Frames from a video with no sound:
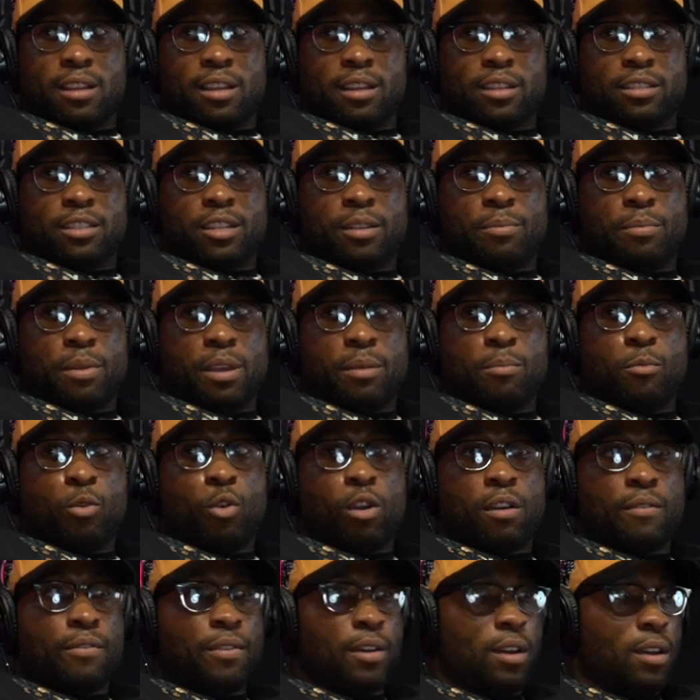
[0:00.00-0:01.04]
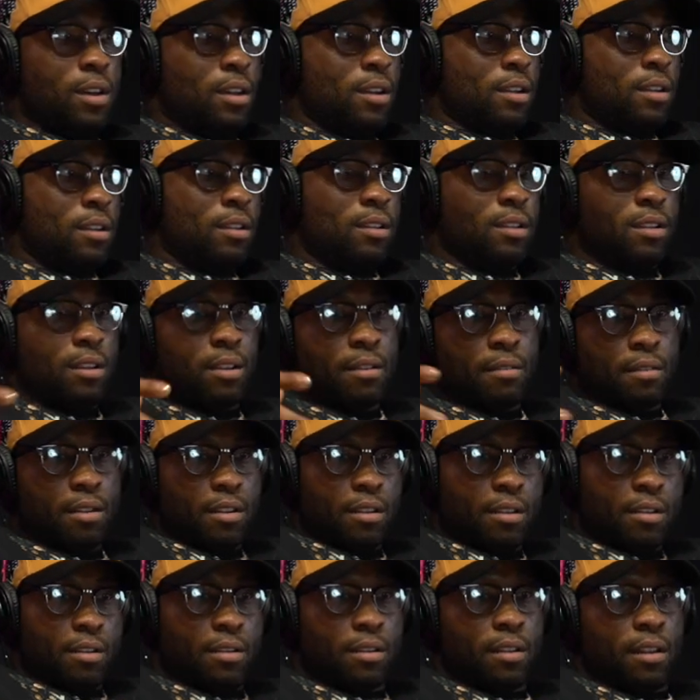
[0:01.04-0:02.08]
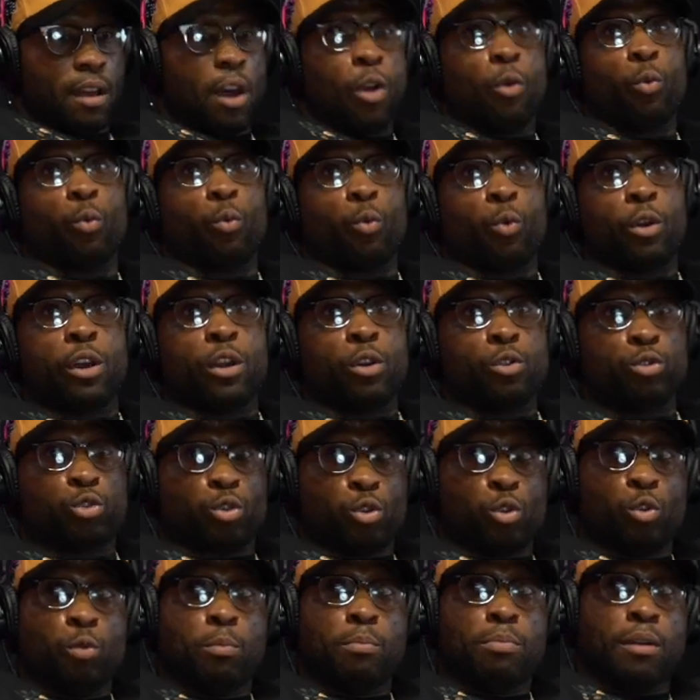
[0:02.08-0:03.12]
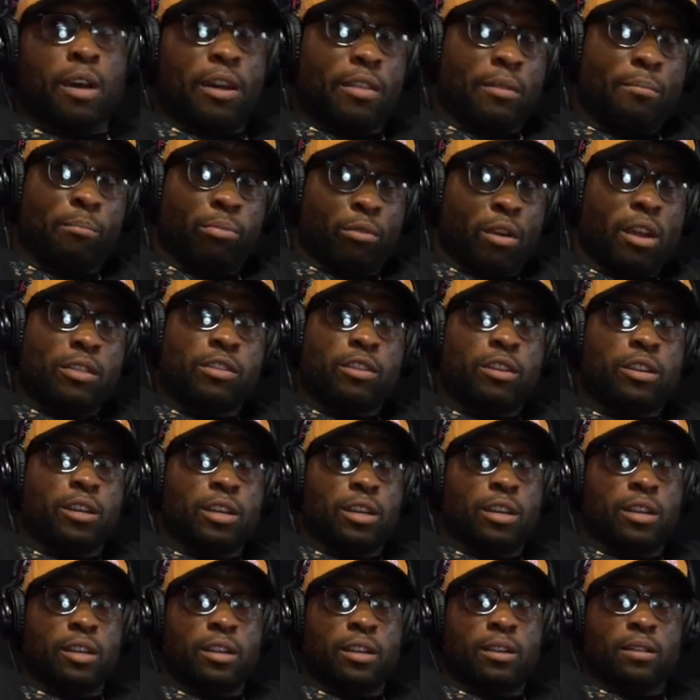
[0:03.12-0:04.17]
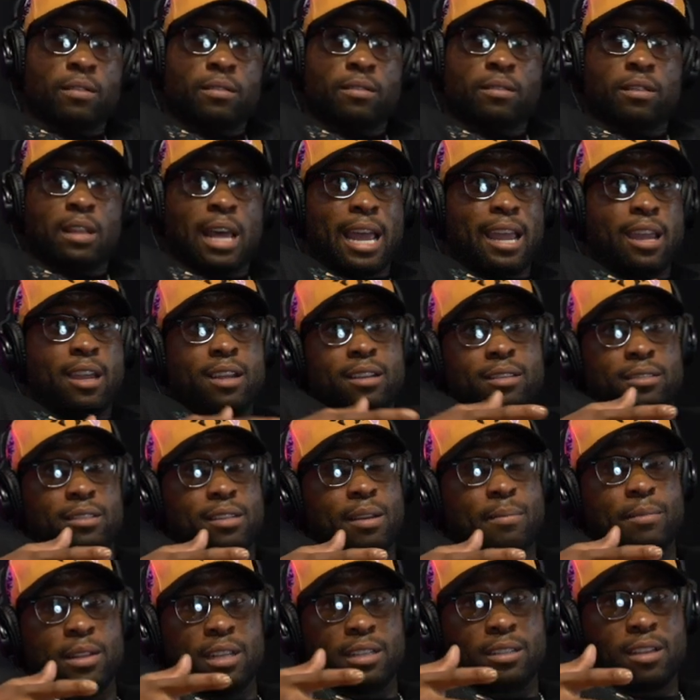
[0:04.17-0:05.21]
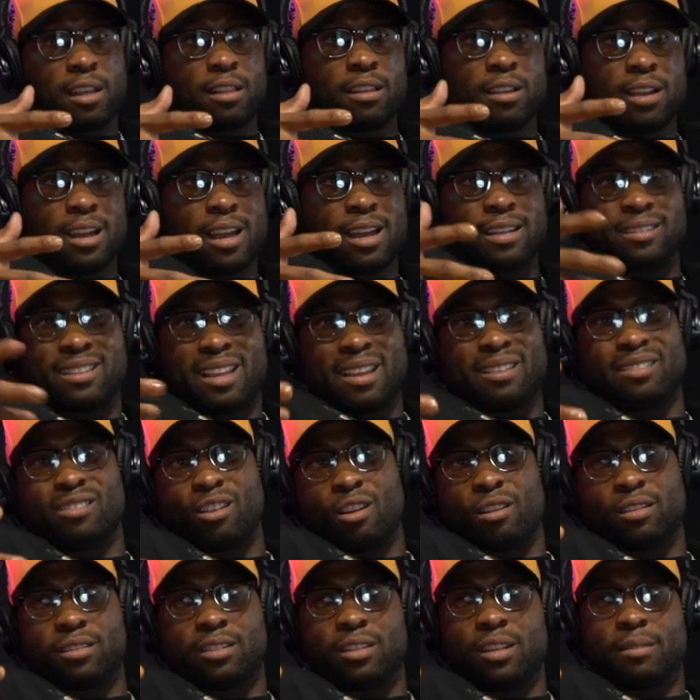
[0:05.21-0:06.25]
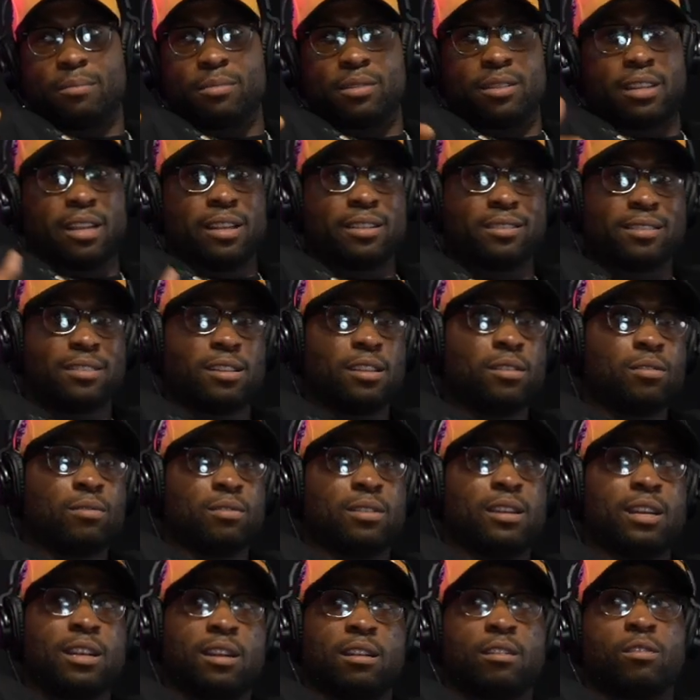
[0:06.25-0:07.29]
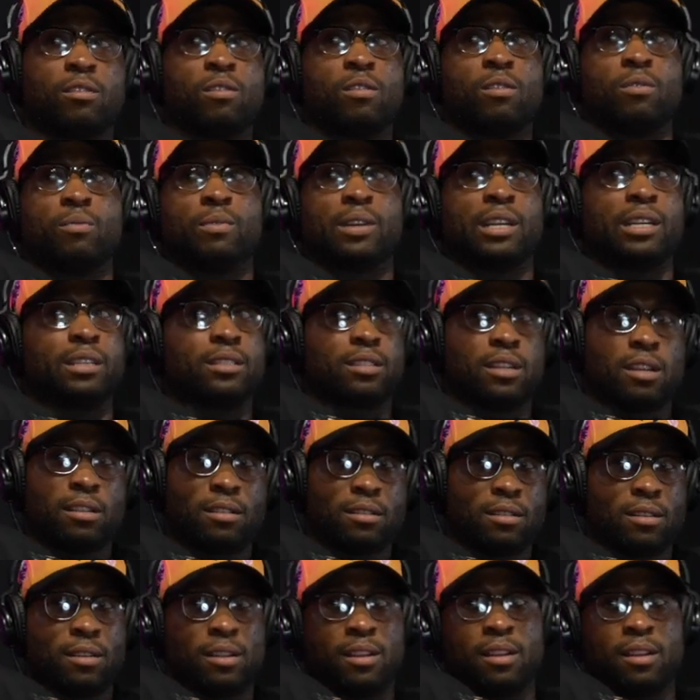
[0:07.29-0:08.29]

It should be more of a a, a, a real true brotherhood. Like some of these other guys, they talk shit, but they still get along with each other.